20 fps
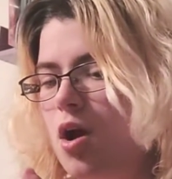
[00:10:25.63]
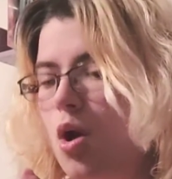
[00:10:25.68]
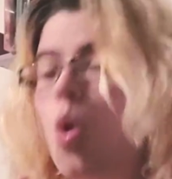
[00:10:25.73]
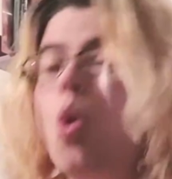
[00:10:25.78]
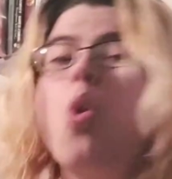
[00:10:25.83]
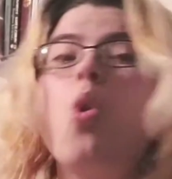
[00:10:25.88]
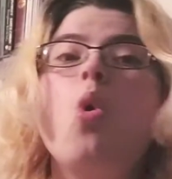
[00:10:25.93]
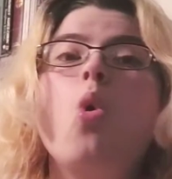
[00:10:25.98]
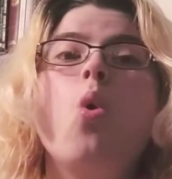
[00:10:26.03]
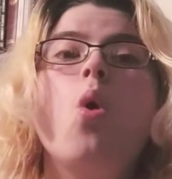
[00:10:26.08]

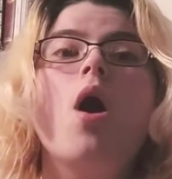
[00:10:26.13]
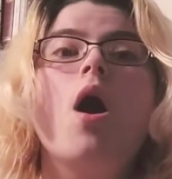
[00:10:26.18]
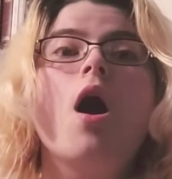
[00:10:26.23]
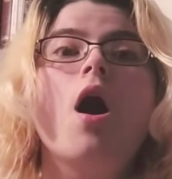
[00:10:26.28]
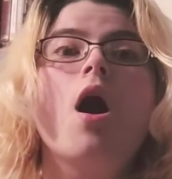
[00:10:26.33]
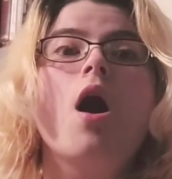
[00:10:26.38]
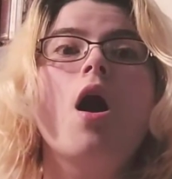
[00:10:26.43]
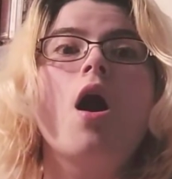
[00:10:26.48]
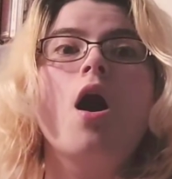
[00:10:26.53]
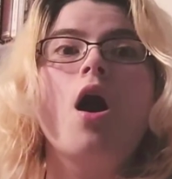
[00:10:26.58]
Oh,
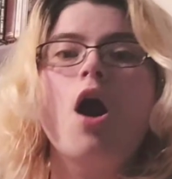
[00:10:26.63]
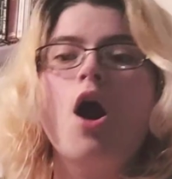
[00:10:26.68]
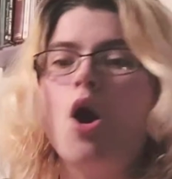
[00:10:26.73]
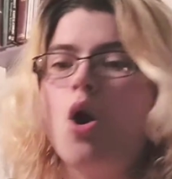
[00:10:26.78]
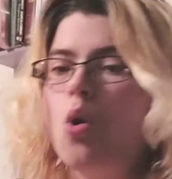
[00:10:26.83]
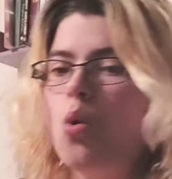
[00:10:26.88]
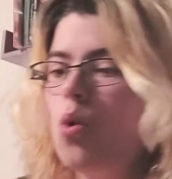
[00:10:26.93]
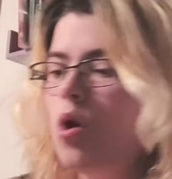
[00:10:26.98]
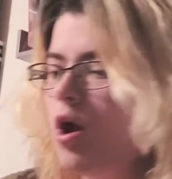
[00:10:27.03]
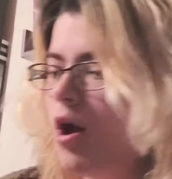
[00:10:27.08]

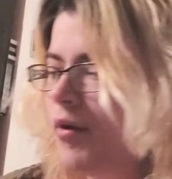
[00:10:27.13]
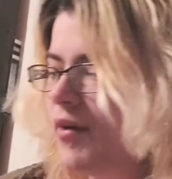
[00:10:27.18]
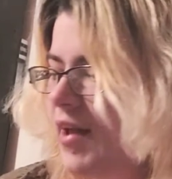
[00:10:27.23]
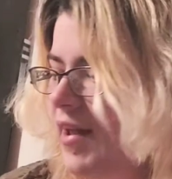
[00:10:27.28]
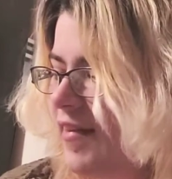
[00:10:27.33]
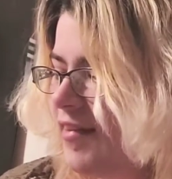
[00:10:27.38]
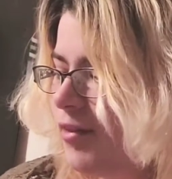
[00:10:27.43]
oh, okay,